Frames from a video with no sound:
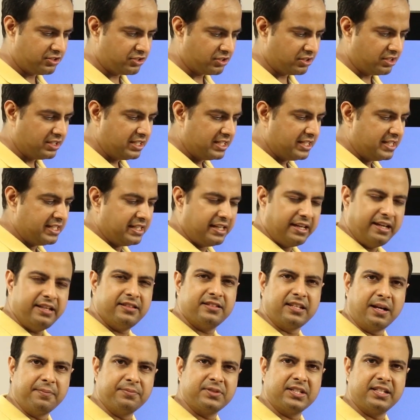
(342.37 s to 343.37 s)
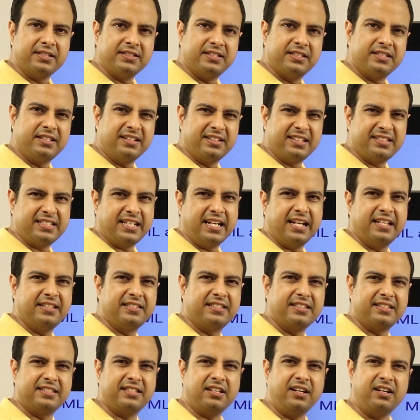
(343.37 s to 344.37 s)
So in some senses, data
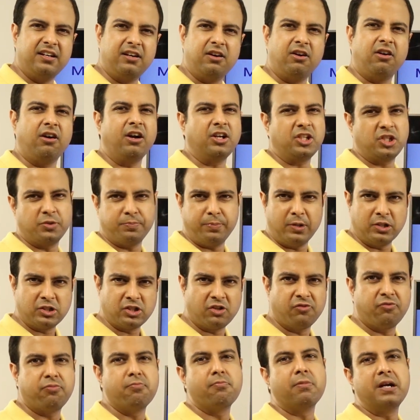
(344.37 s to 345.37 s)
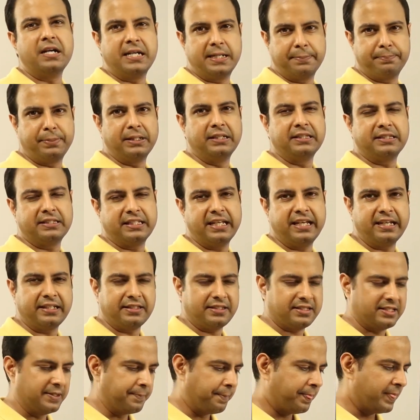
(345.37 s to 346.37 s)
science is a hodgepodge of multiple
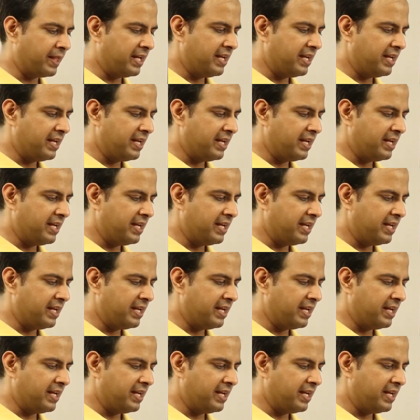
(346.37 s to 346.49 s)
things.